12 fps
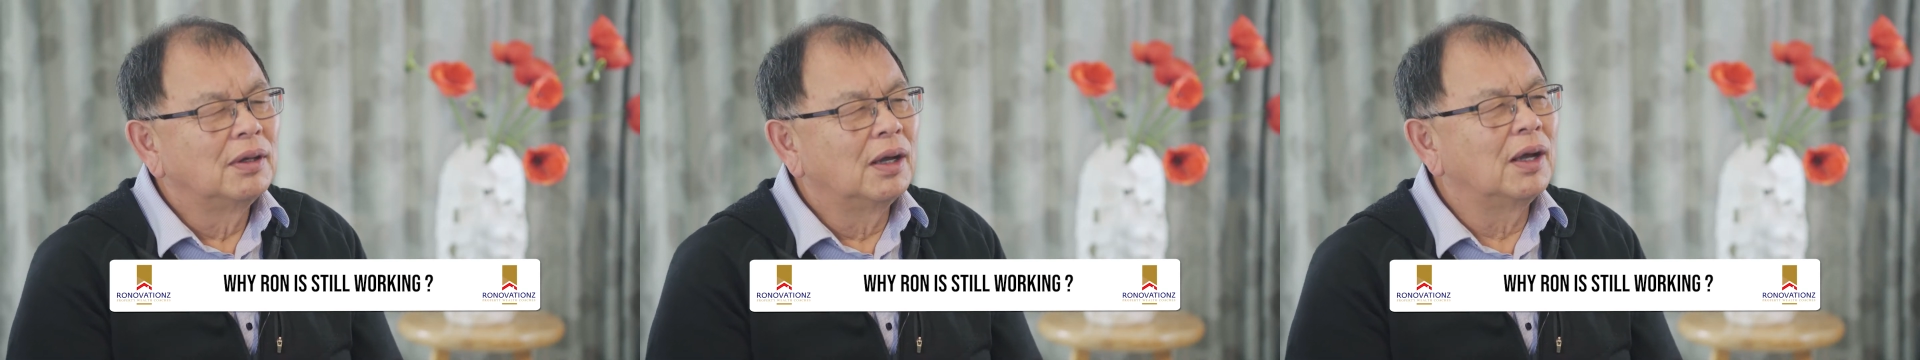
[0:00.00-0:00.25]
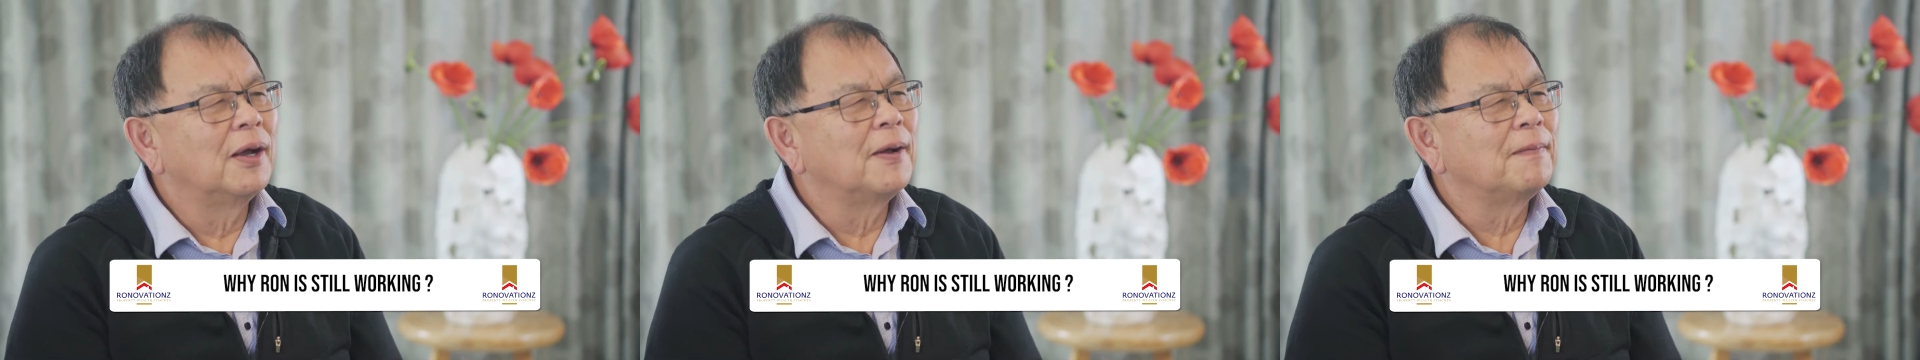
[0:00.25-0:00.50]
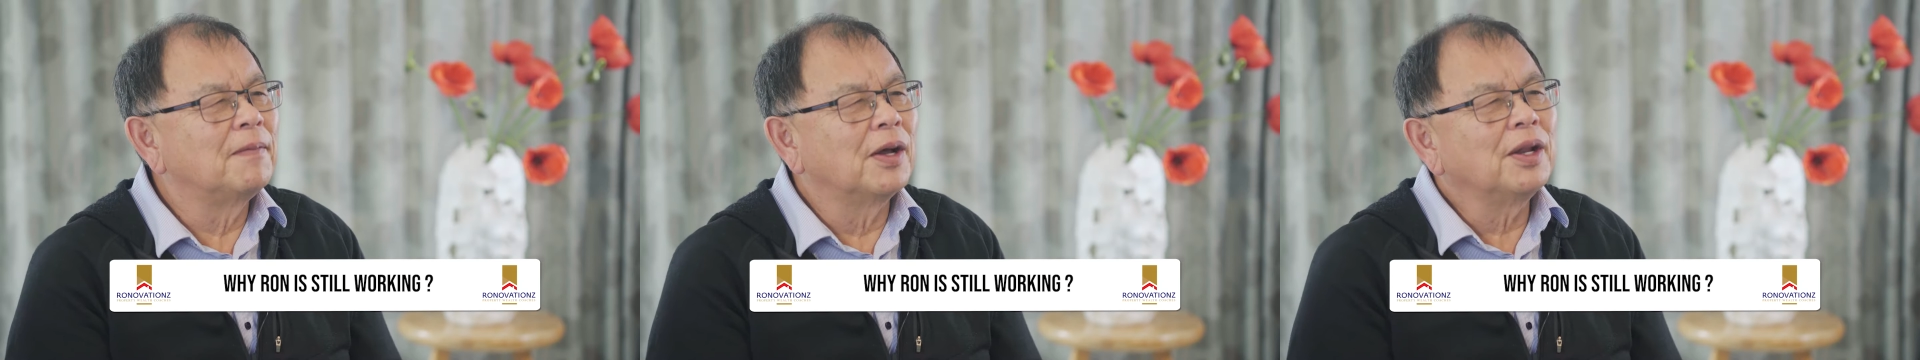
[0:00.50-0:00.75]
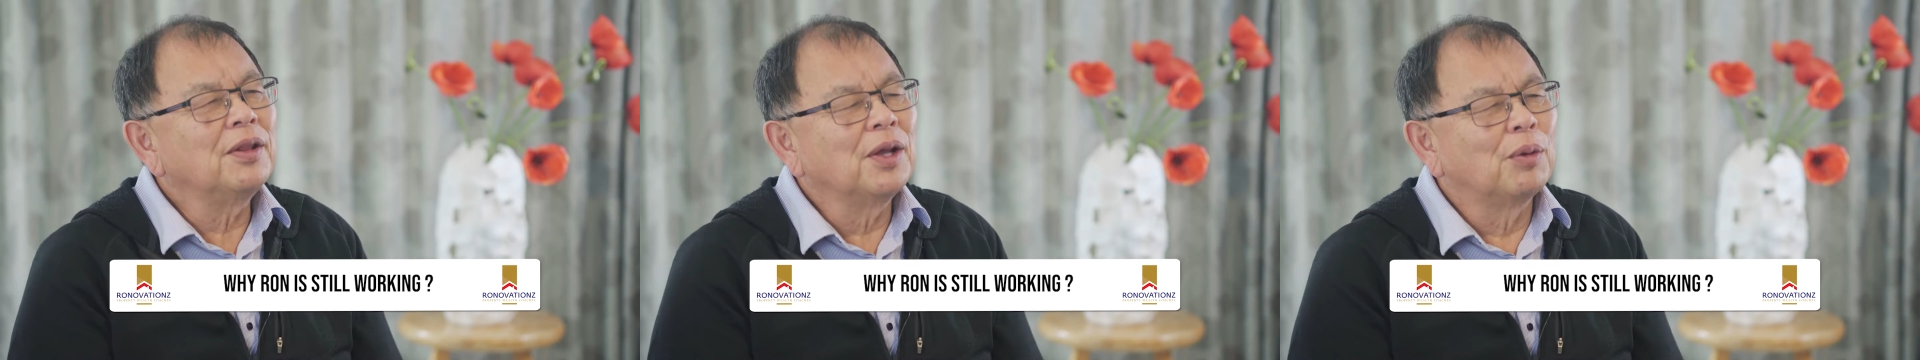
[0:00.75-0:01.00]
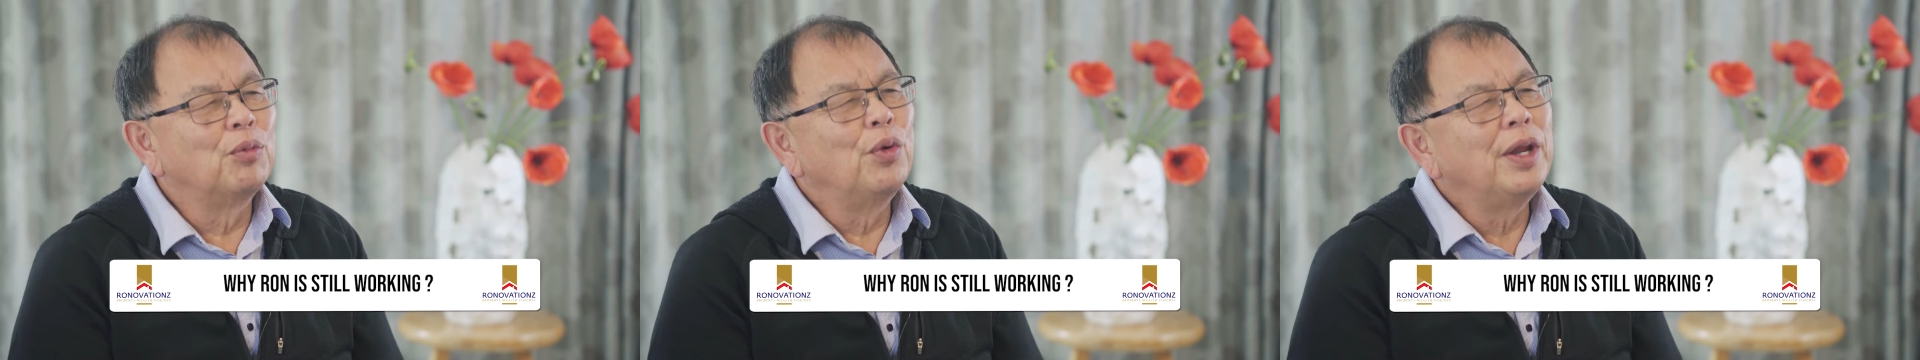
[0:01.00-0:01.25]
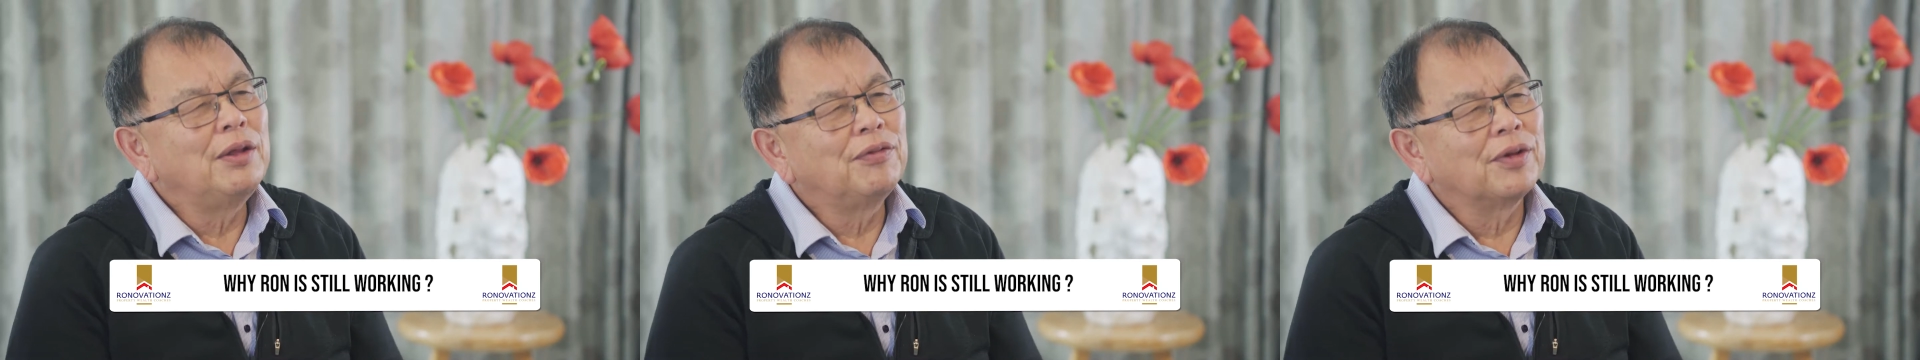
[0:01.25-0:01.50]
I don't think I'm
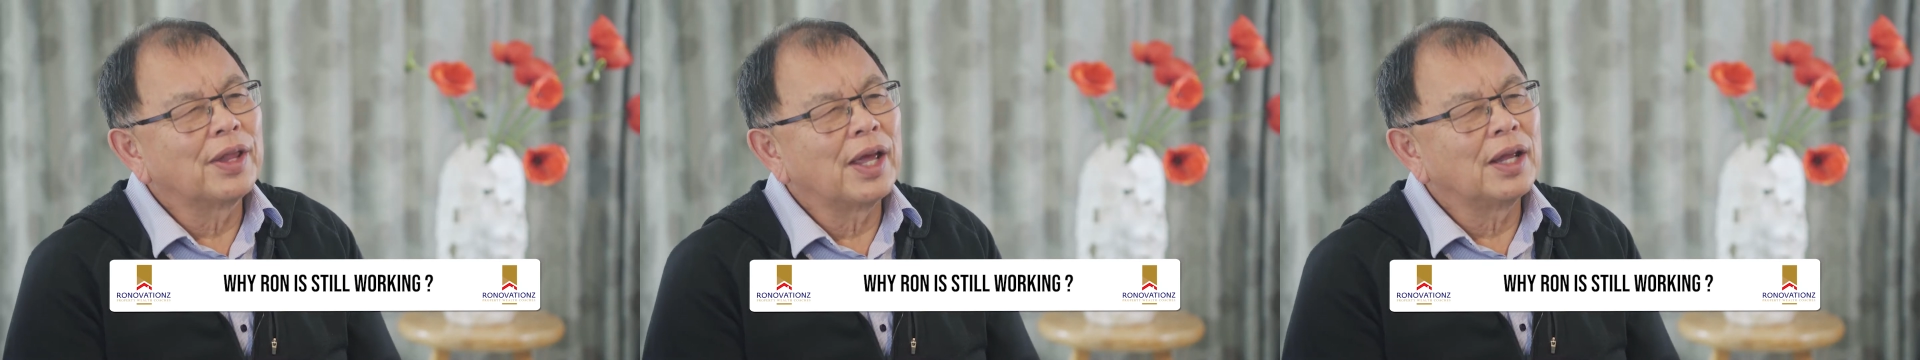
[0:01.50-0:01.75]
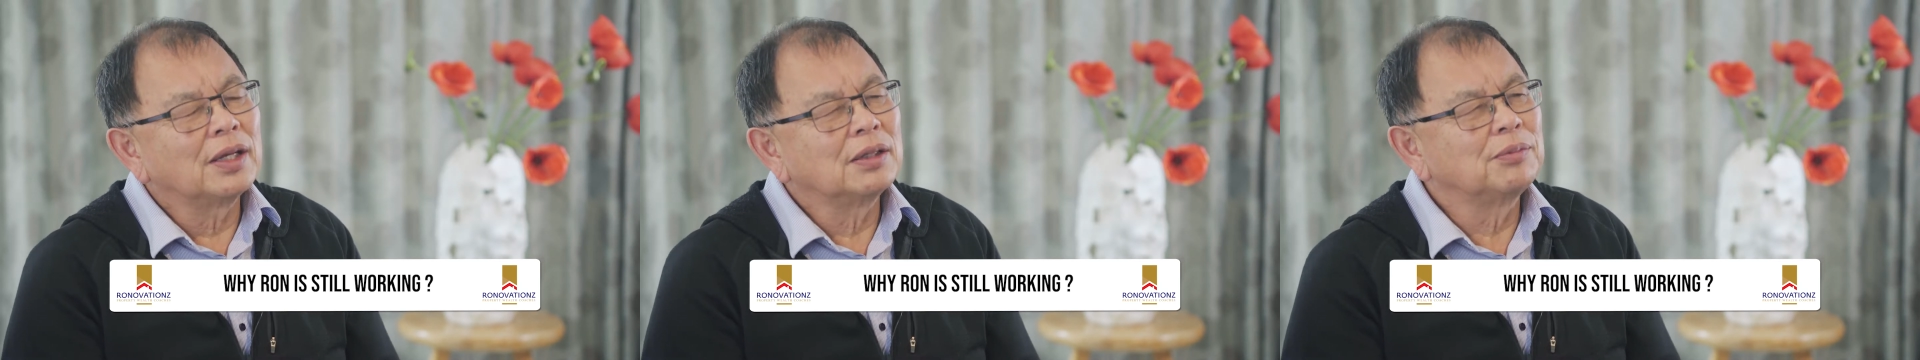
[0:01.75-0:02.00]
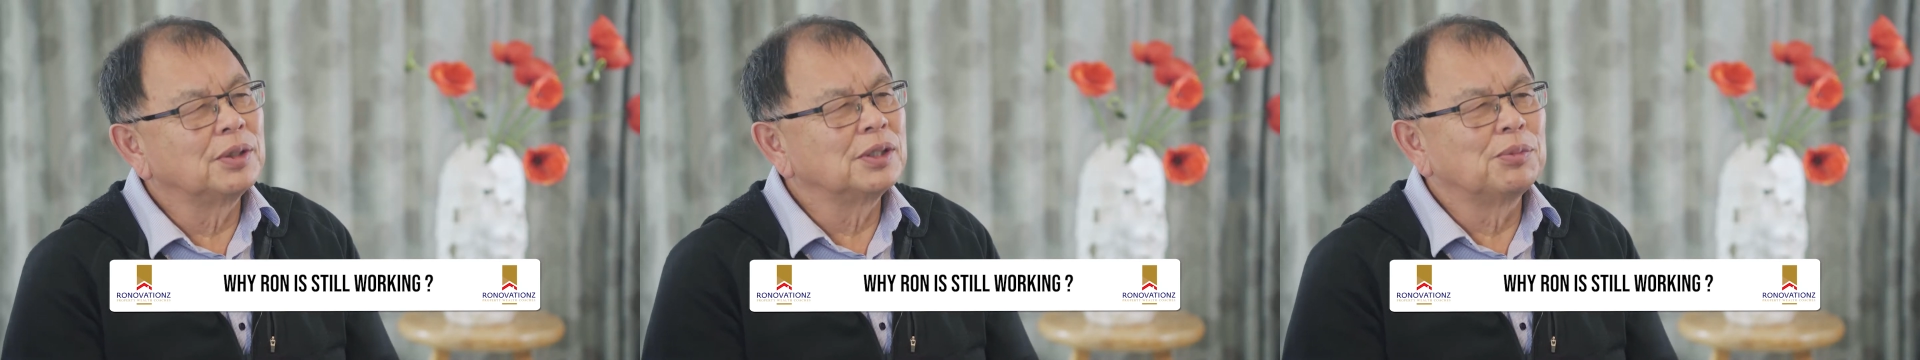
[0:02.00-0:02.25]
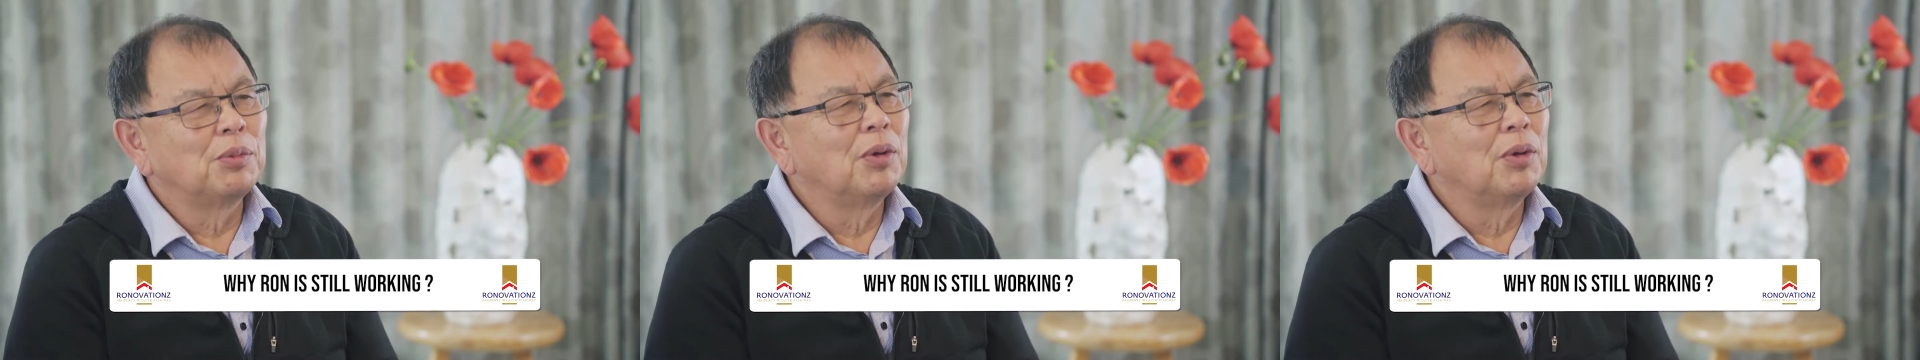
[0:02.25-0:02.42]
ready for that because my